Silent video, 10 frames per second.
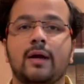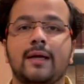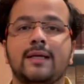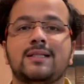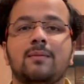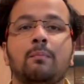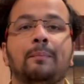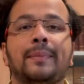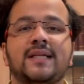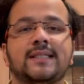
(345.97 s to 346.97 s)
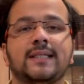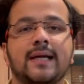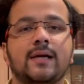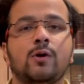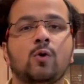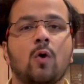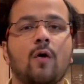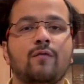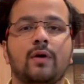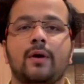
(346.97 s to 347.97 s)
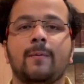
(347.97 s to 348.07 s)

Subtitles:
is a precedent to offer.